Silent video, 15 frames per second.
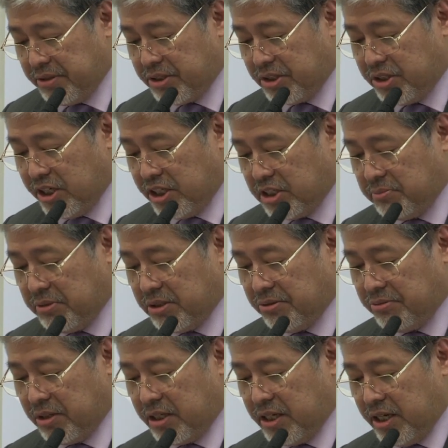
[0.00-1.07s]
its judgment
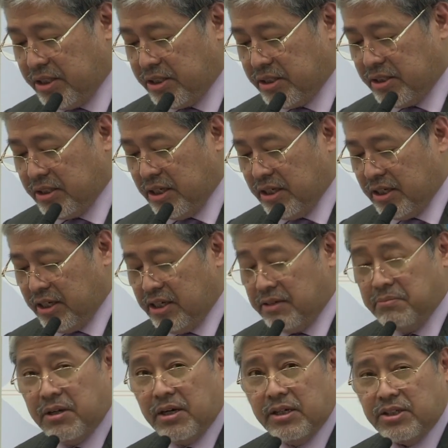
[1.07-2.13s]
on the case in
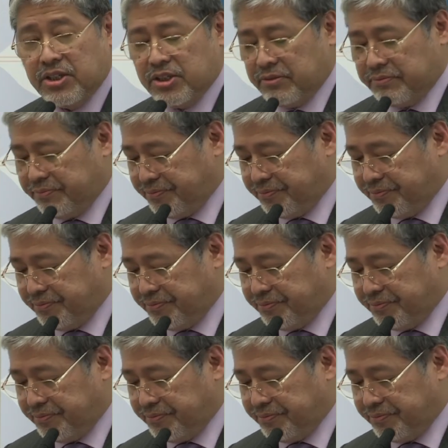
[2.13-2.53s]
March.